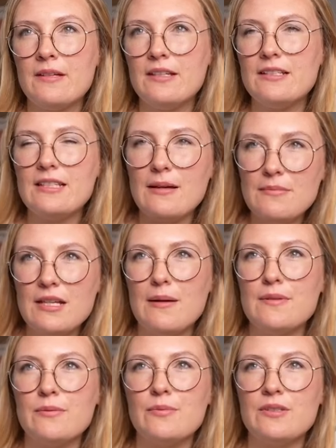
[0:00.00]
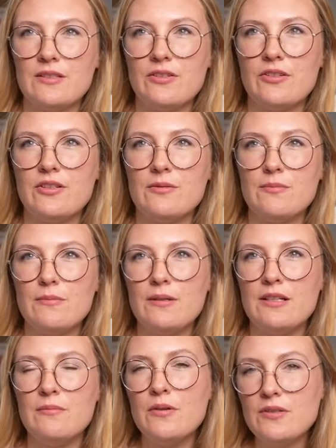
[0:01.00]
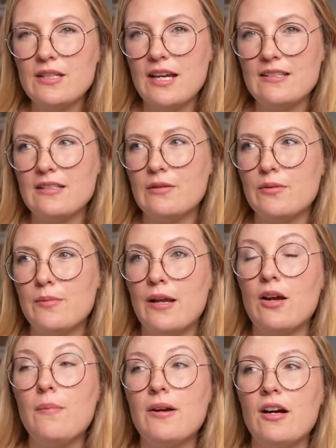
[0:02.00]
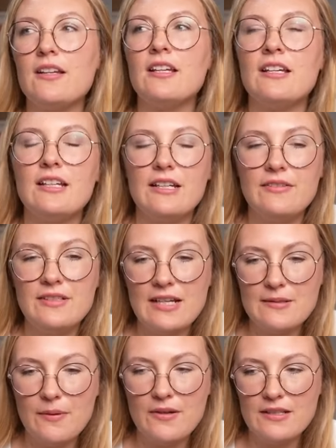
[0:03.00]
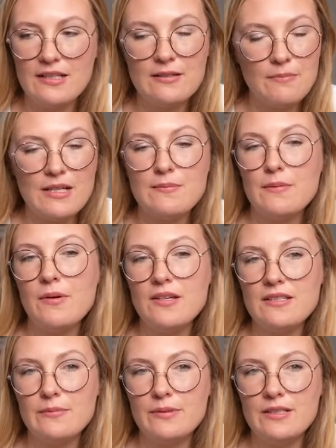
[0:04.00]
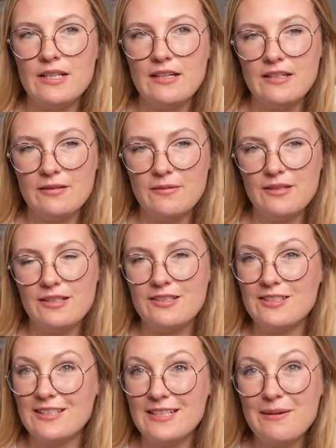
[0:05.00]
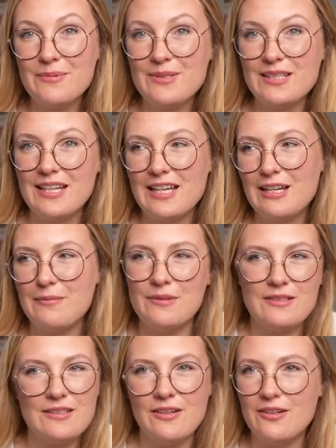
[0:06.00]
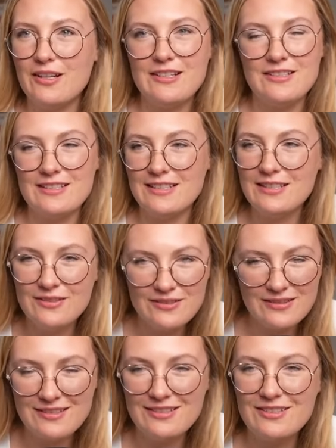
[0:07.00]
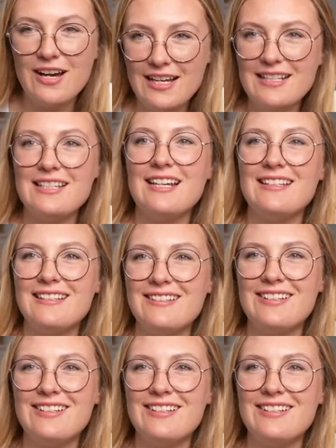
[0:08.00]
sometimes it would discourage me, but in most cases, it would be like, oh my God, if that's possible, it must be possible, then it's a numbers game. And so I just need to try and test